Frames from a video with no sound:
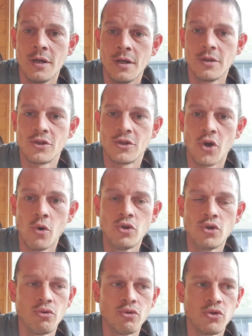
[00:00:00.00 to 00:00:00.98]
the
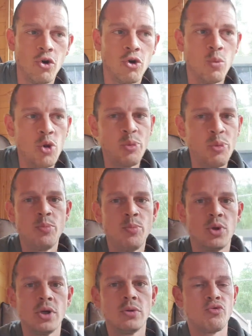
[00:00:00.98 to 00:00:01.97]
social score. Will
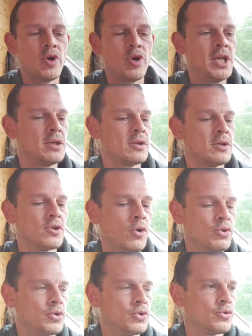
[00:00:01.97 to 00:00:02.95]
people agree to the
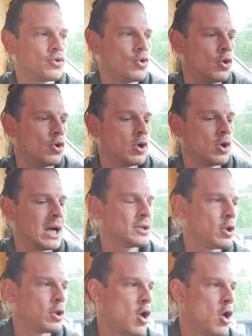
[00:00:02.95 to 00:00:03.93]
social score as
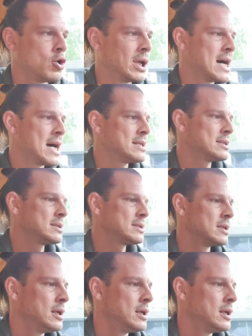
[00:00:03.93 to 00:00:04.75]
long as